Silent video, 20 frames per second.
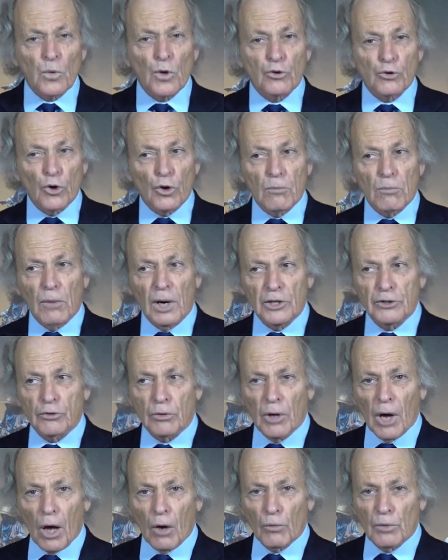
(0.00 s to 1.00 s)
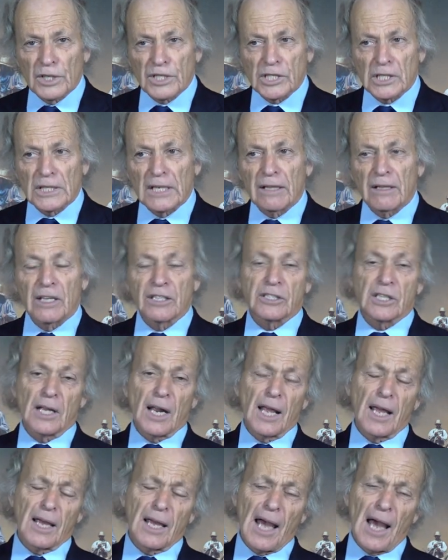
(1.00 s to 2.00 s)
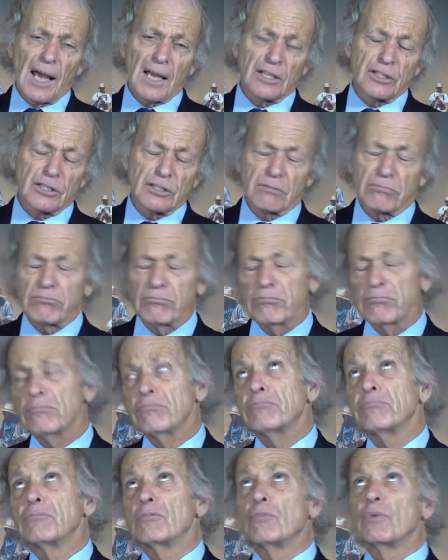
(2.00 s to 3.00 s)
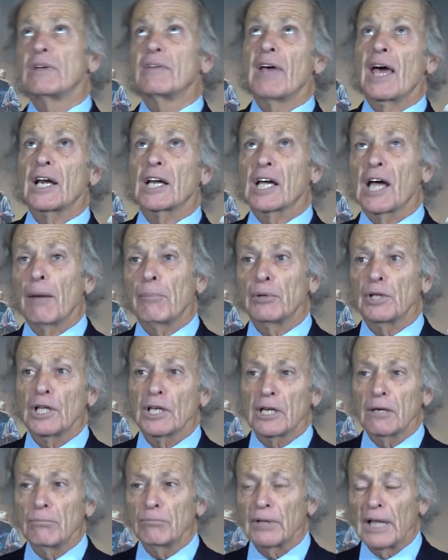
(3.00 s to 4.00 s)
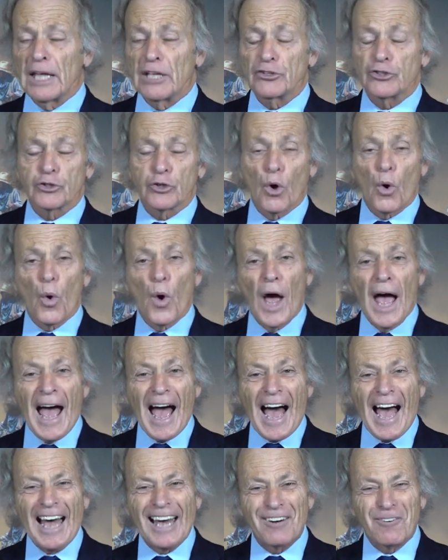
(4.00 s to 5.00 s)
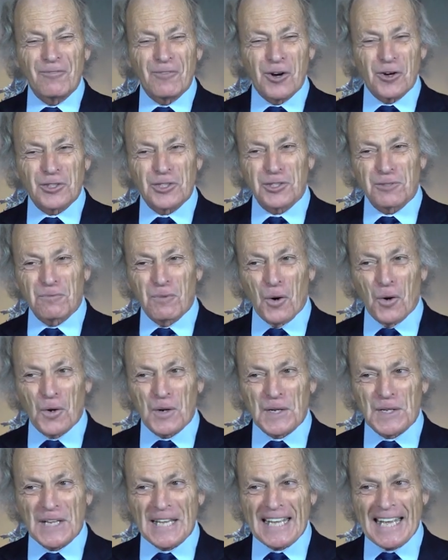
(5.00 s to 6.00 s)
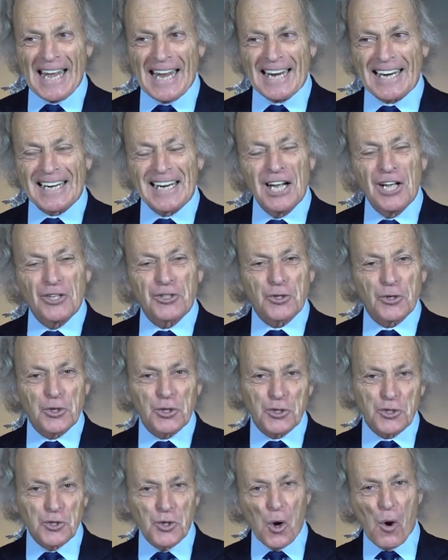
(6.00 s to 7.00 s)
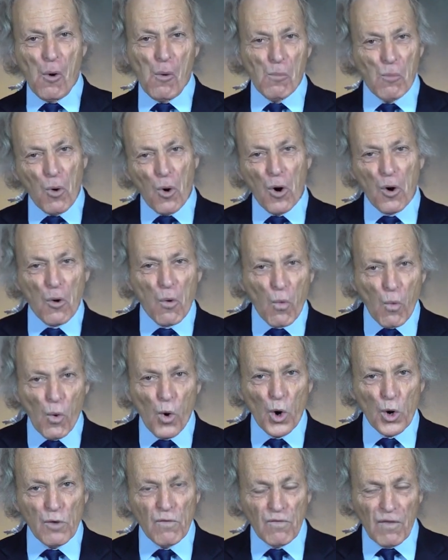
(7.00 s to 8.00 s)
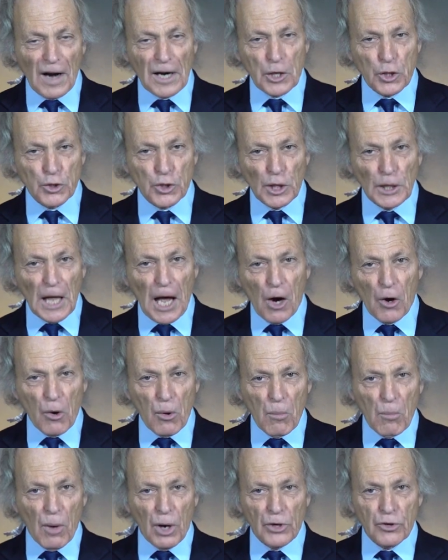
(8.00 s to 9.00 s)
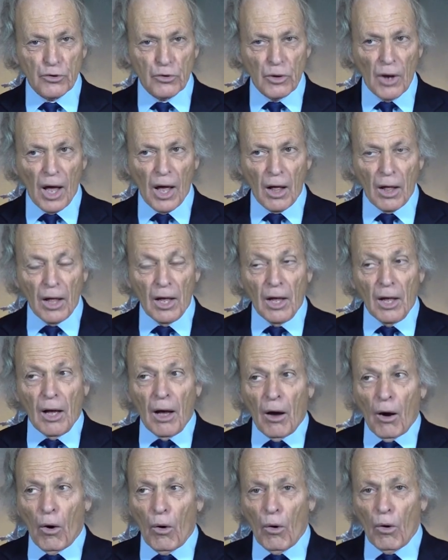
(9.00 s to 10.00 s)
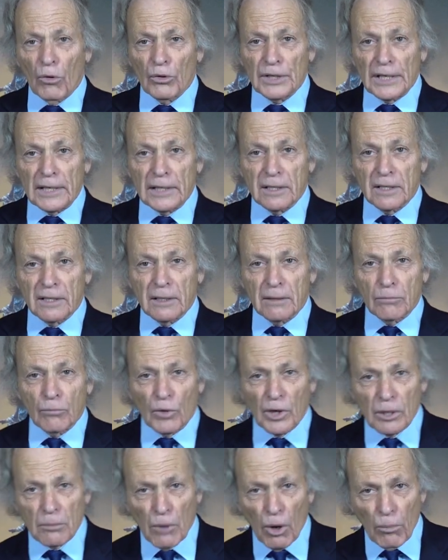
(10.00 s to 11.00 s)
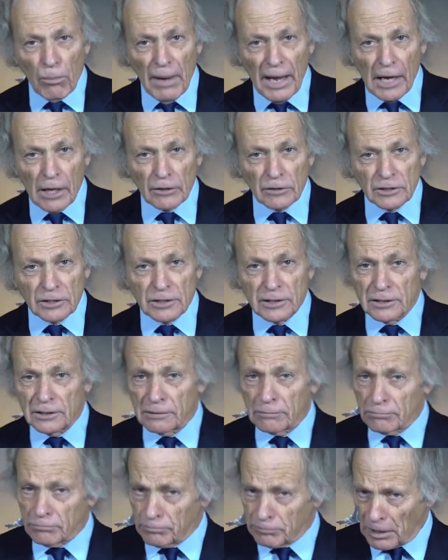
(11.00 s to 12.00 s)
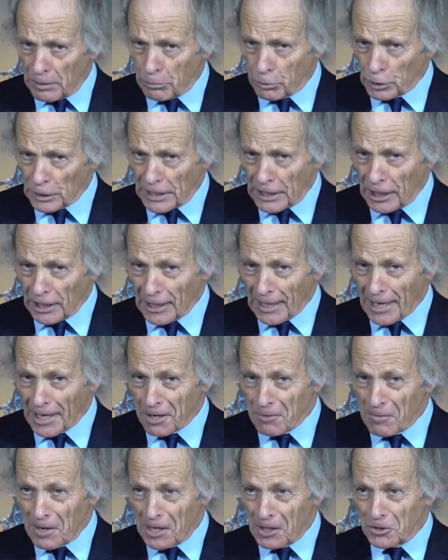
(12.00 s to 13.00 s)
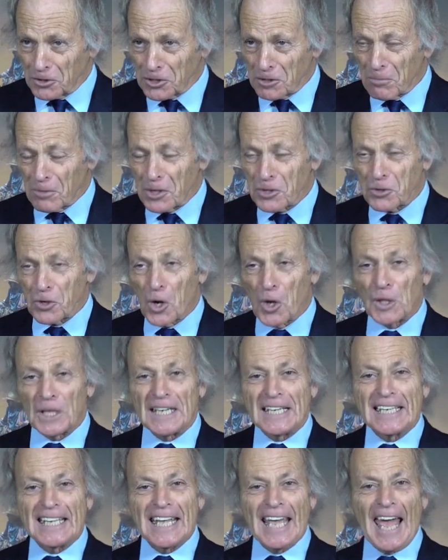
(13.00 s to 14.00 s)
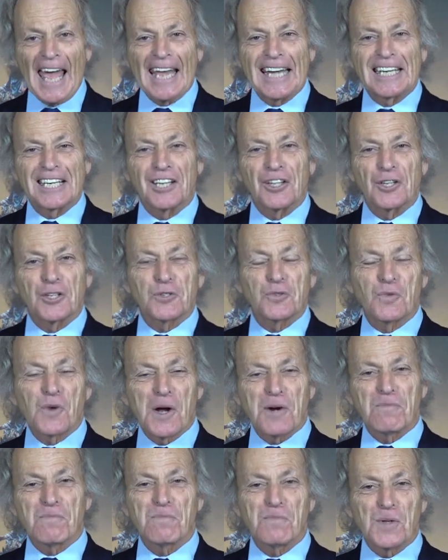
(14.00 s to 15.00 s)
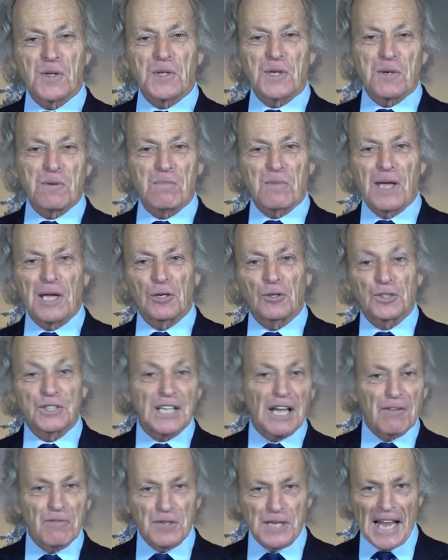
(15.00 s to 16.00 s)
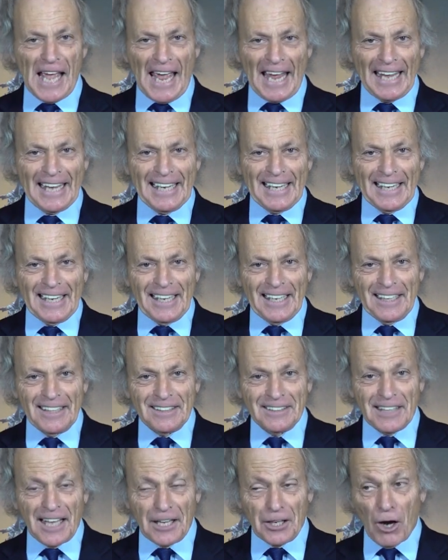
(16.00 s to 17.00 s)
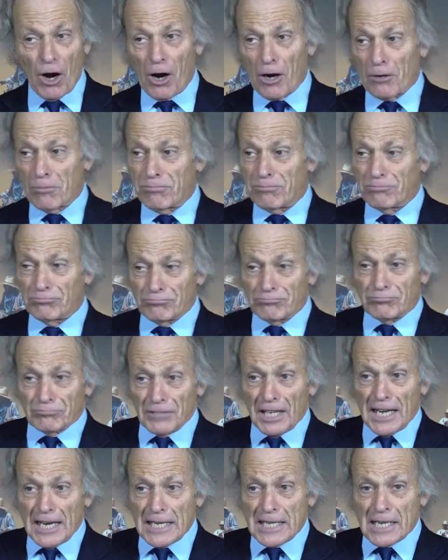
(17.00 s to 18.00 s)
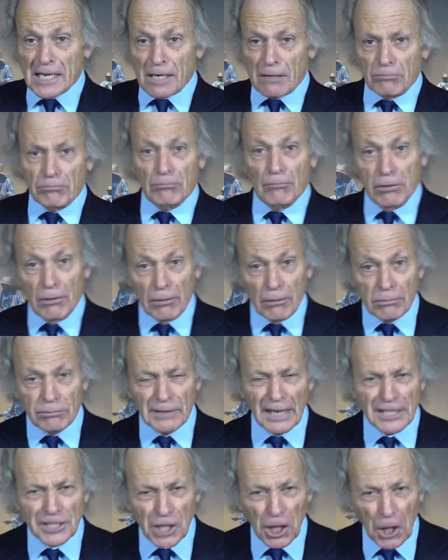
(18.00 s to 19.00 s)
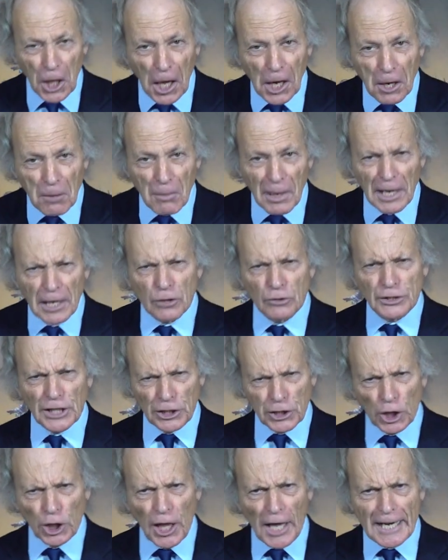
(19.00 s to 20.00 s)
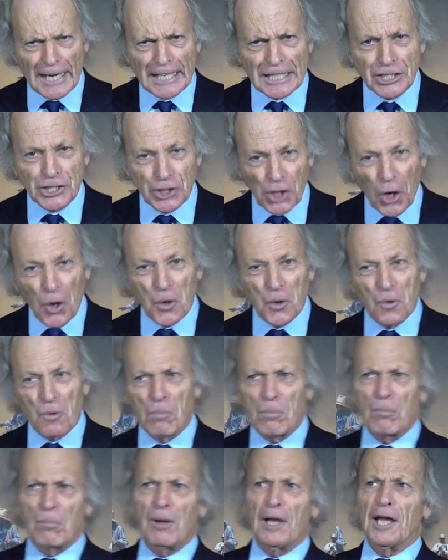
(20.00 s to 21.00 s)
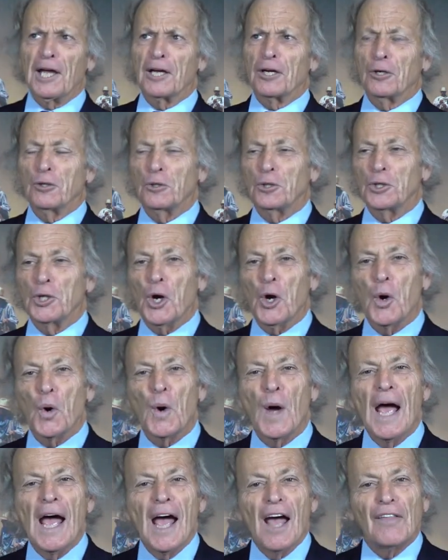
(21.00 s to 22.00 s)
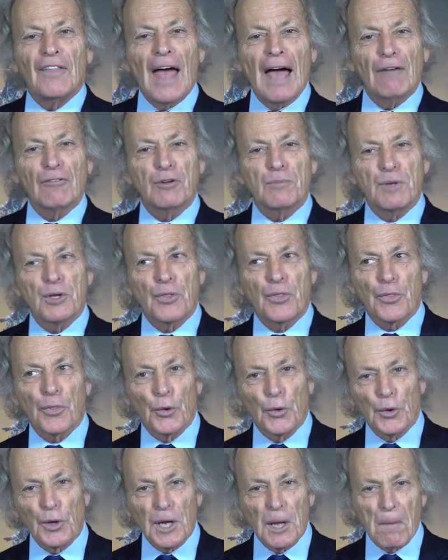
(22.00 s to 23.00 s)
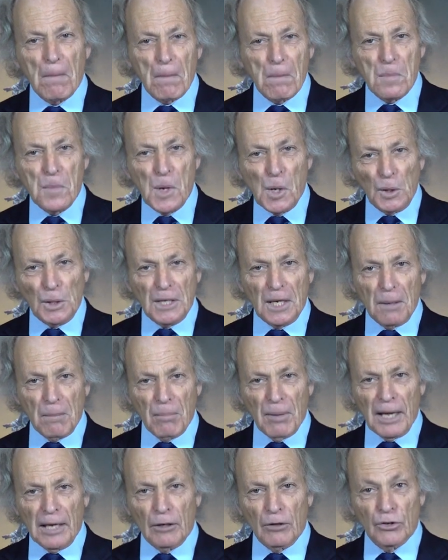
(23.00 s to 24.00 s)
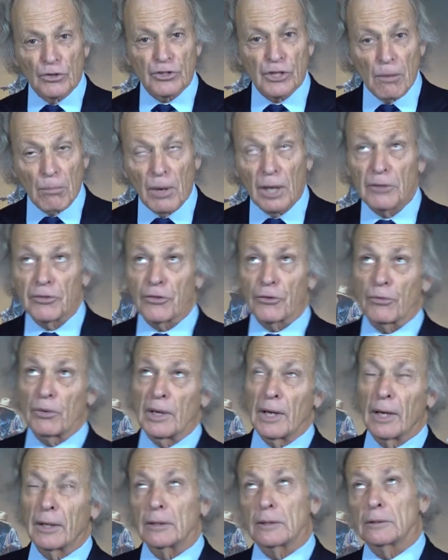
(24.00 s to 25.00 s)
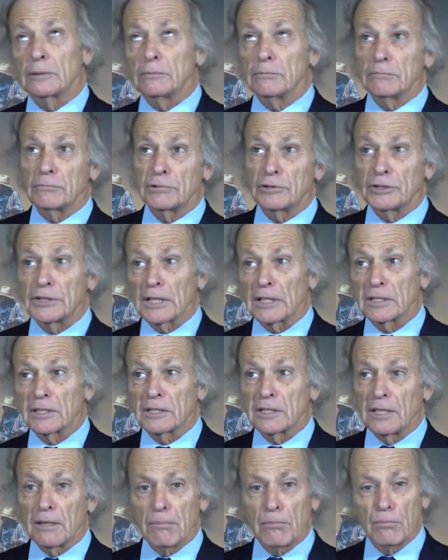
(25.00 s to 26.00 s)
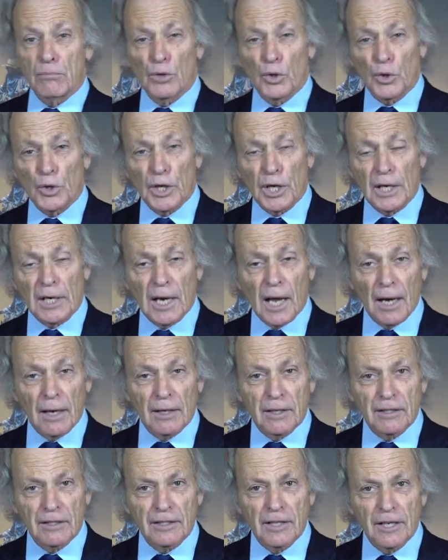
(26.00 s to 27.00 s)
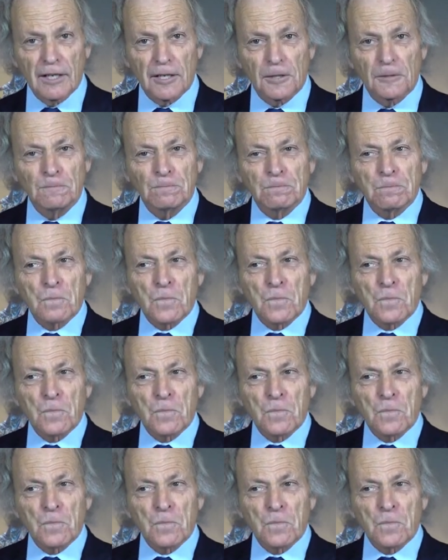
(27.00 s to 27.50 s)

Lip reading: So in Montreal recently, they said, hey guys, we've had a couple of complaints so about smoke in the air. So there's no more wood fires allowed in Montreal. Hold it. What about bagels? People eat a lot of bagels in Montreal. In Canada, there's 1 million bagels every day that are eaten. That's a lot of bagels. That's a lot of dough. Bagel dough. That would be 30 million bagels a month, 360 million a year.